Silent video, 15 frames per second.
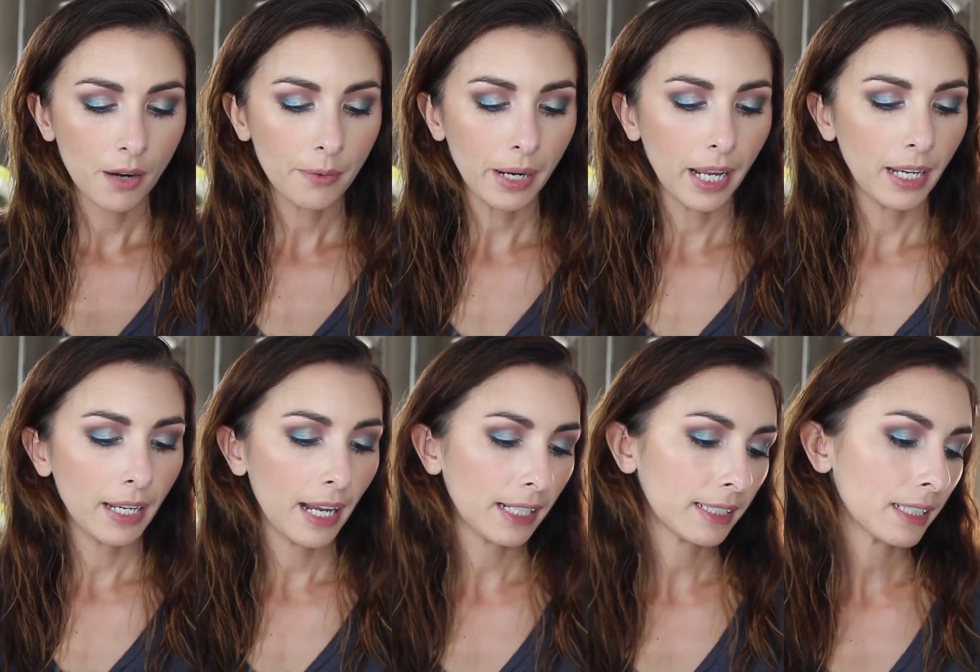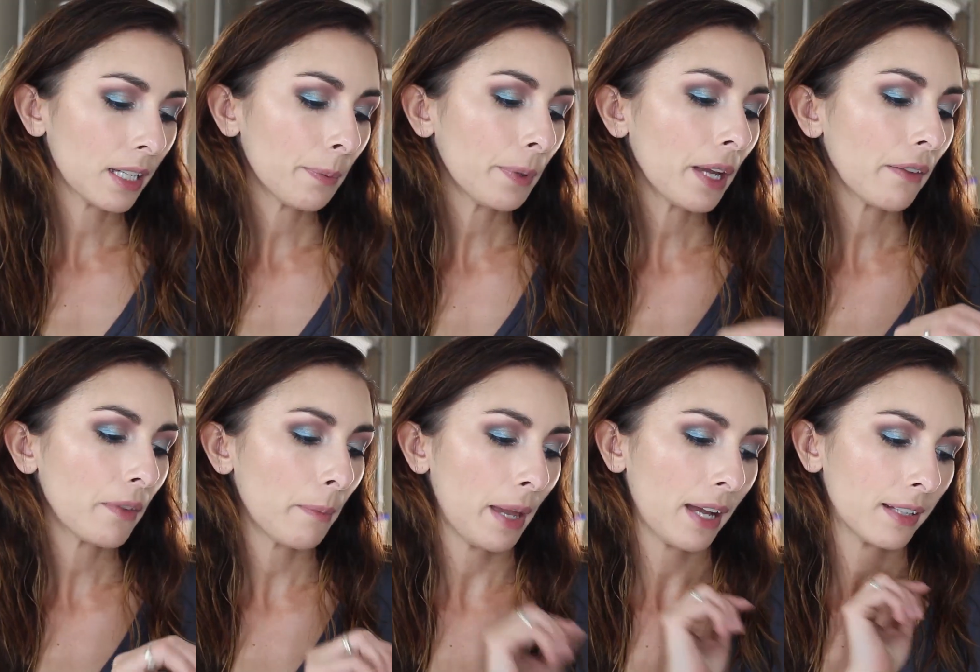Alright, next up we
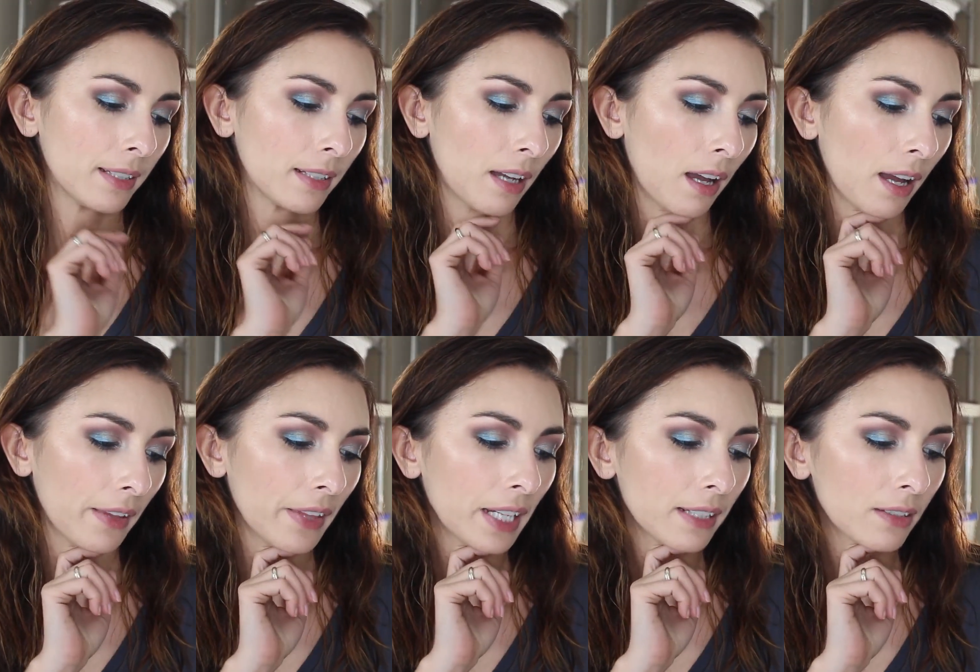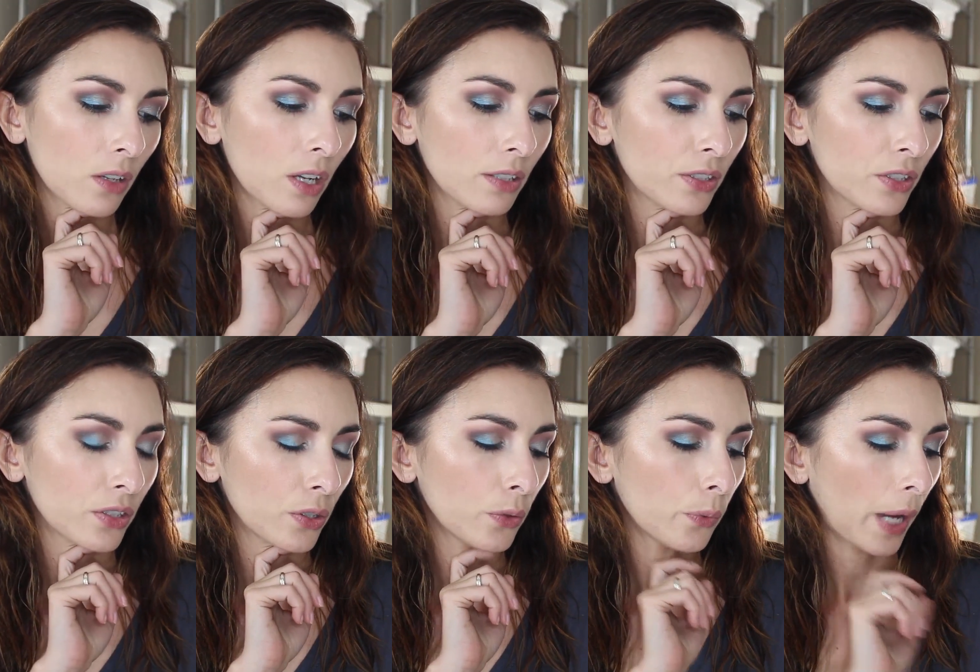have a mask. I think it's called
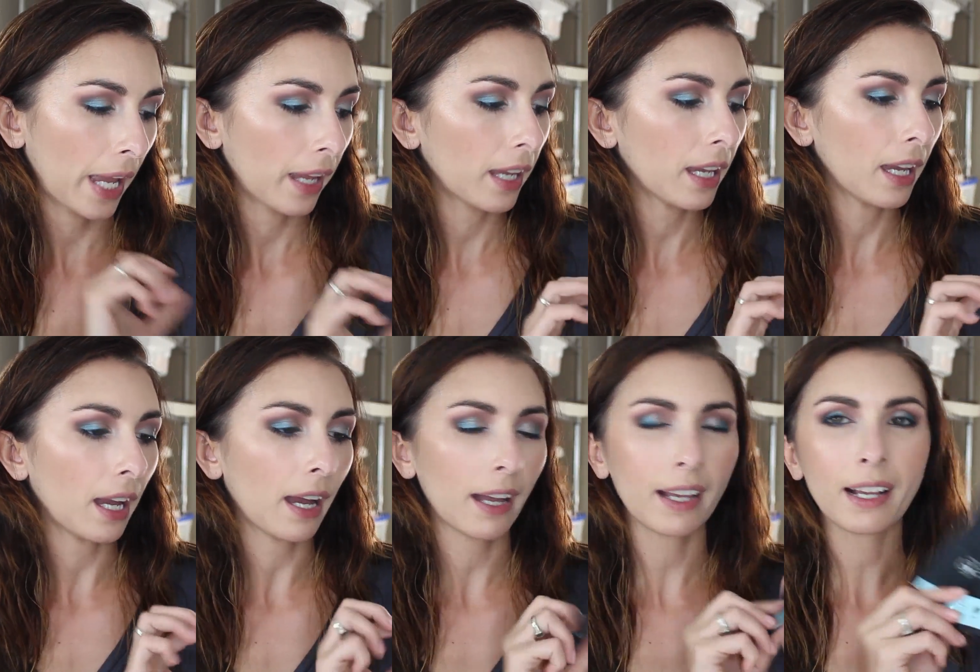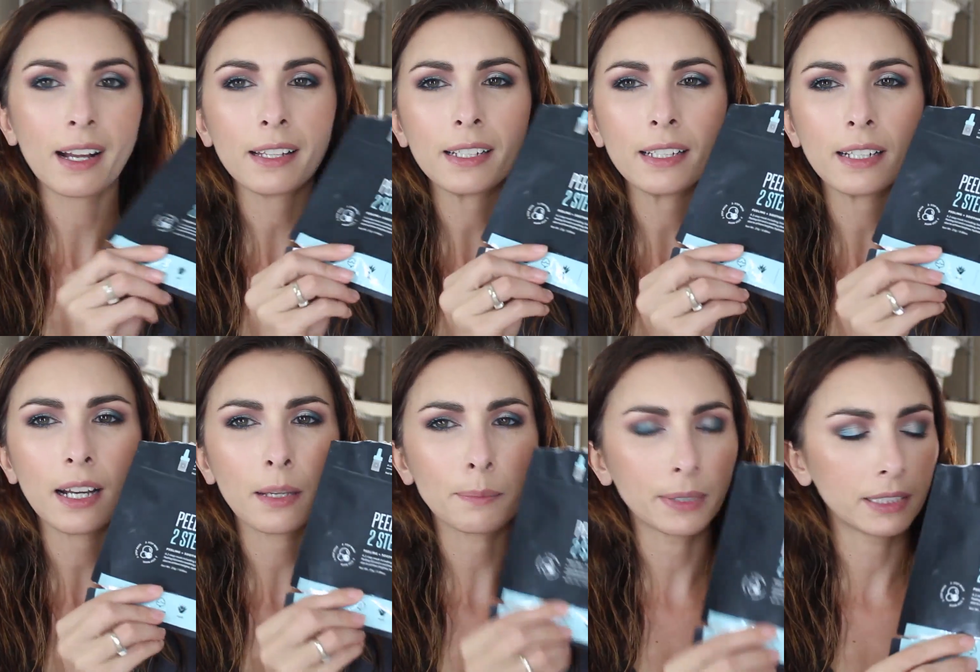Sue. I got
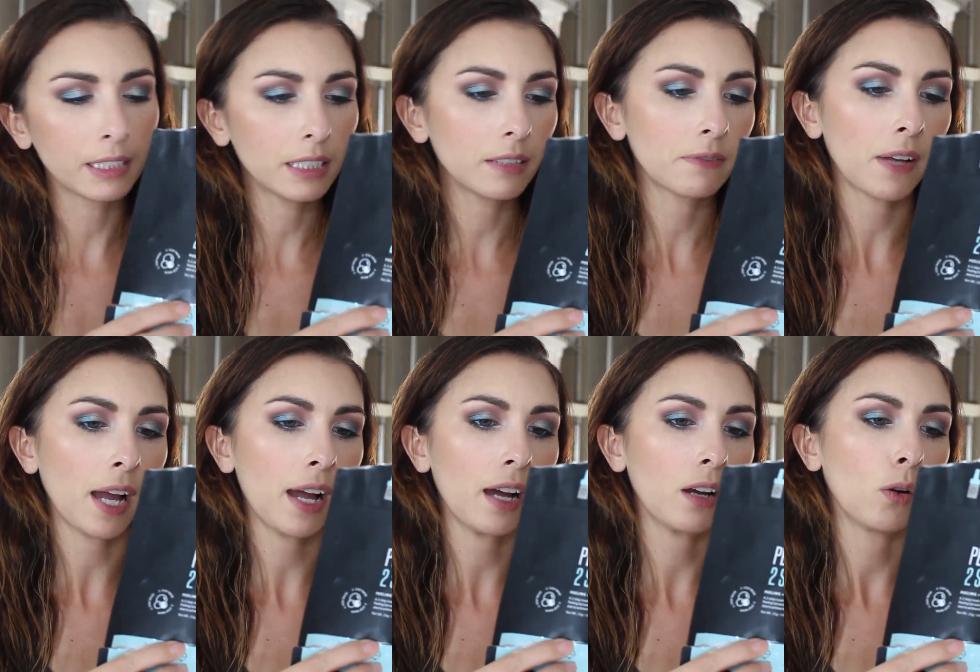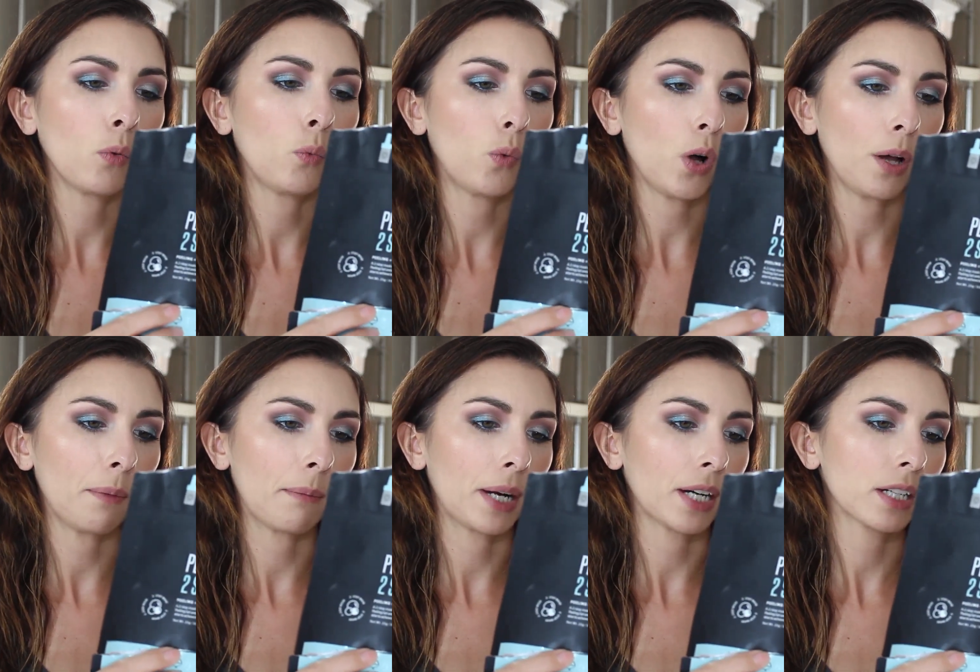it, I believe, at
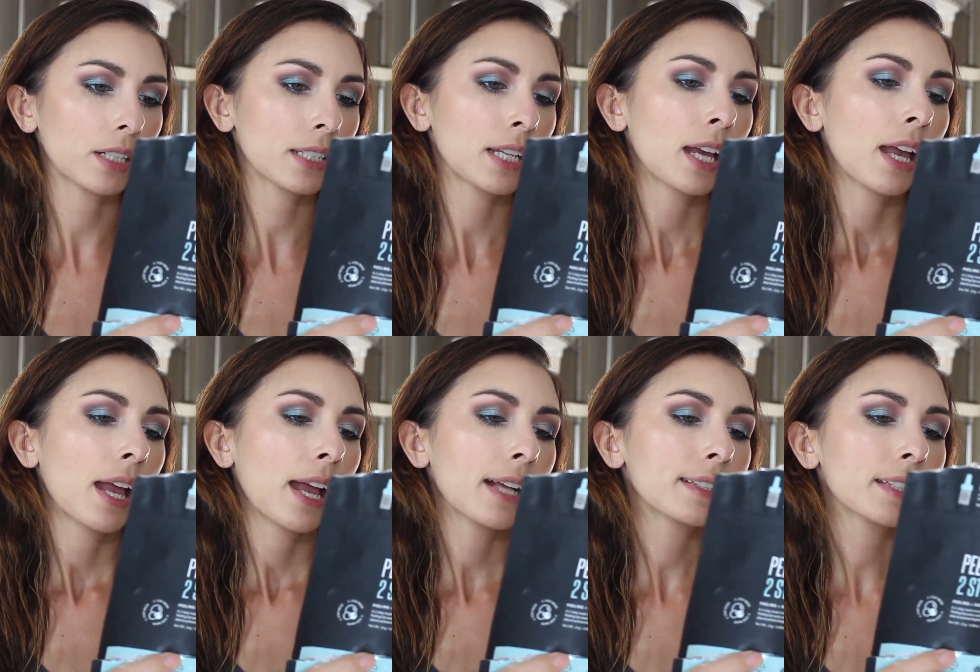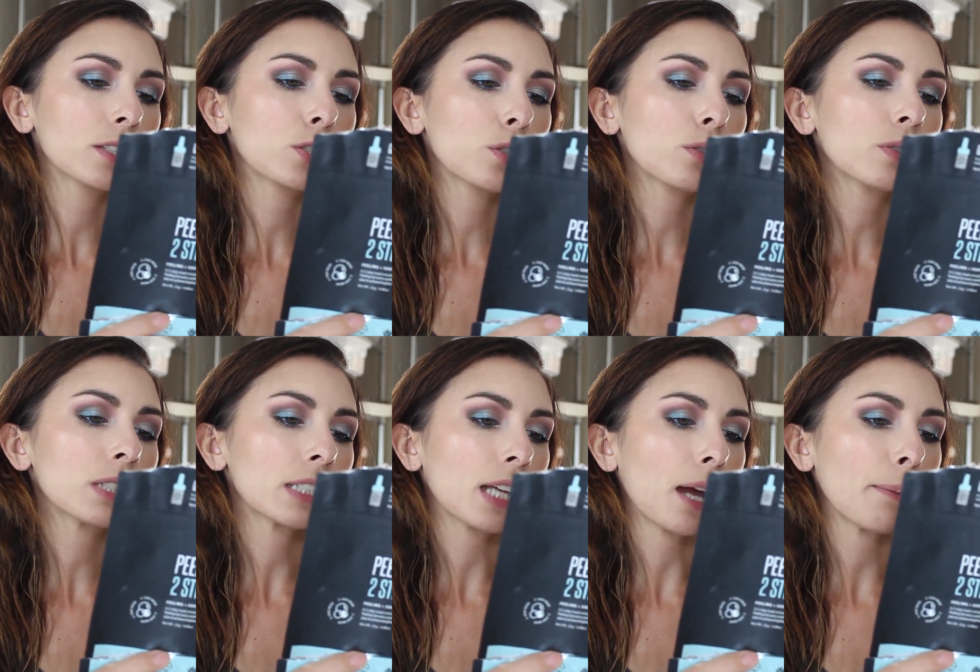Walmart. It's a
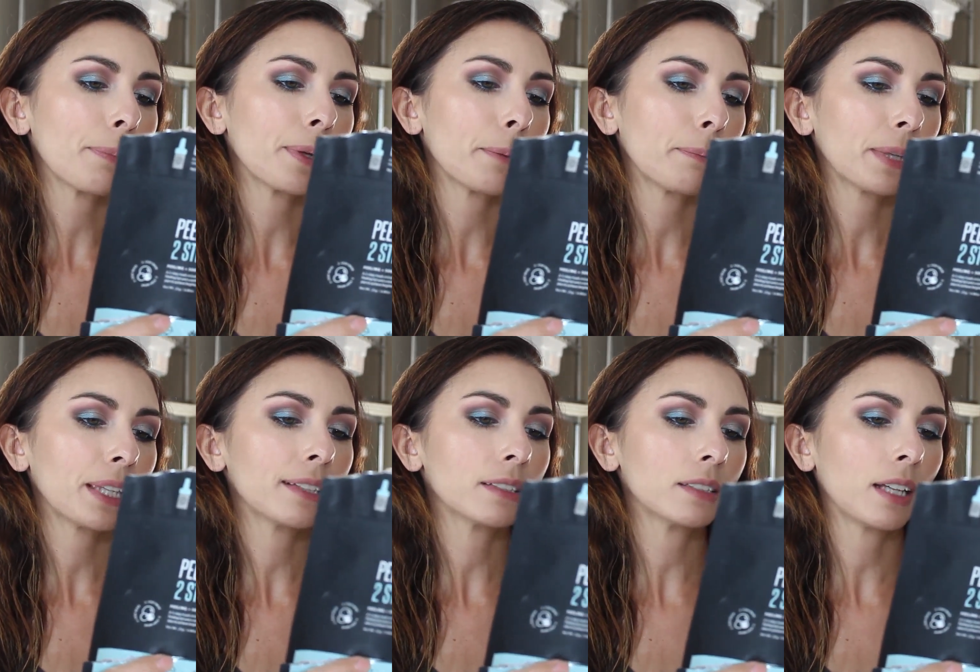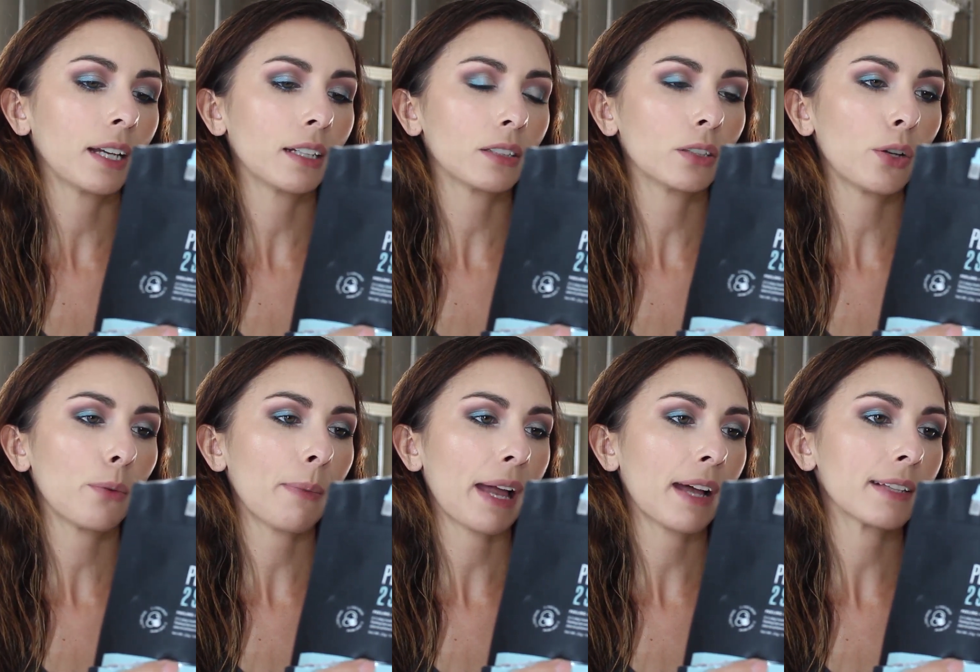2-step peel and
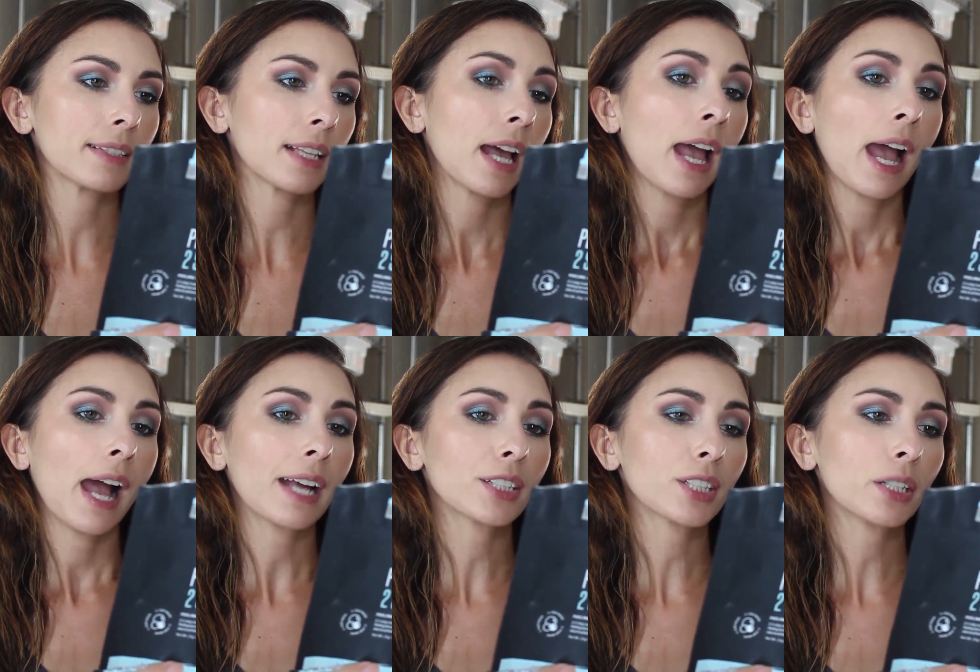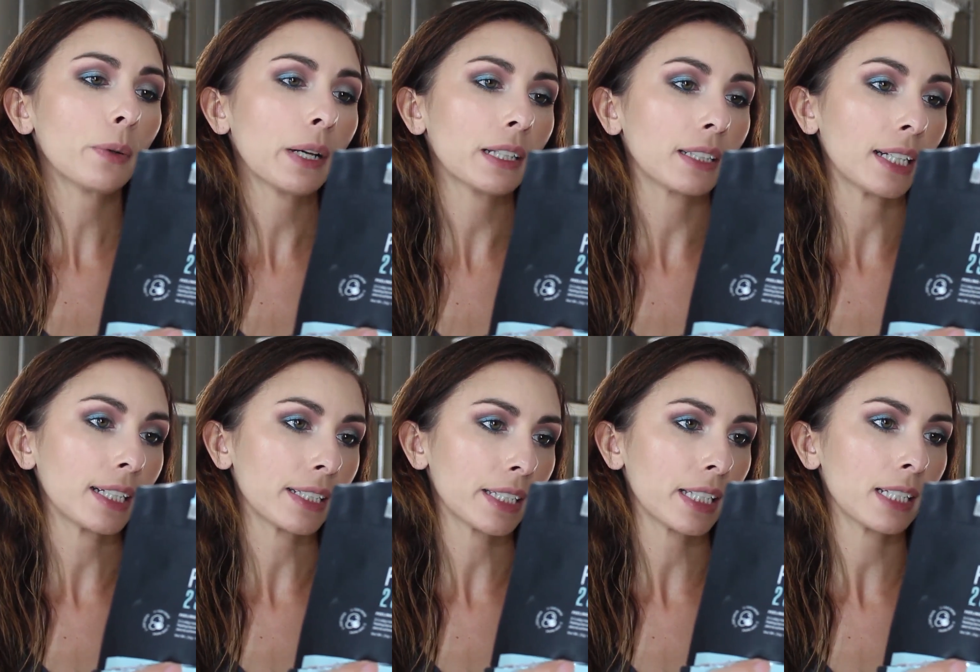glow mask. I actually quite
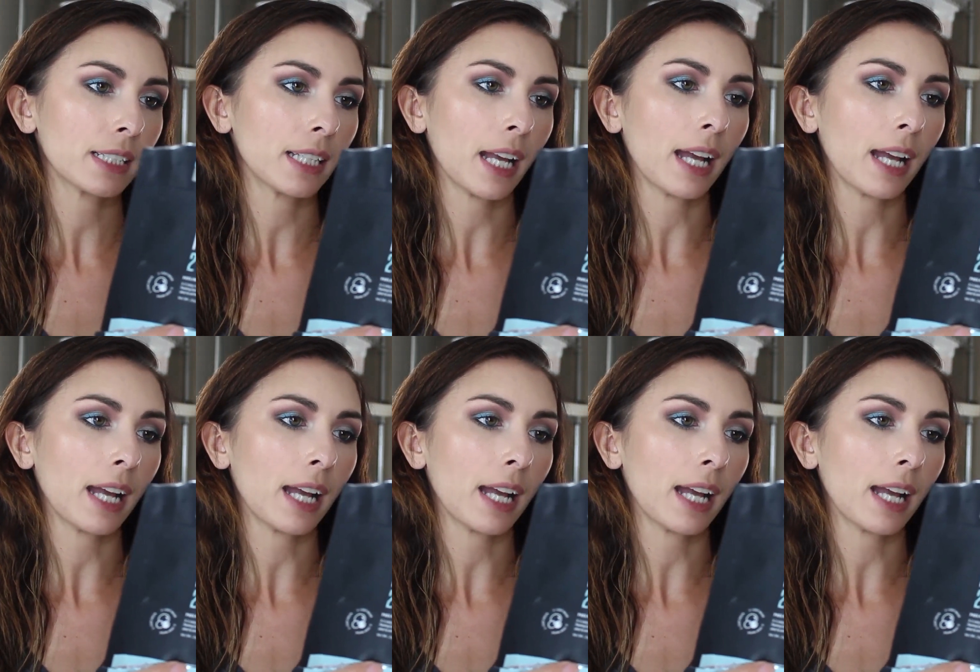liked this.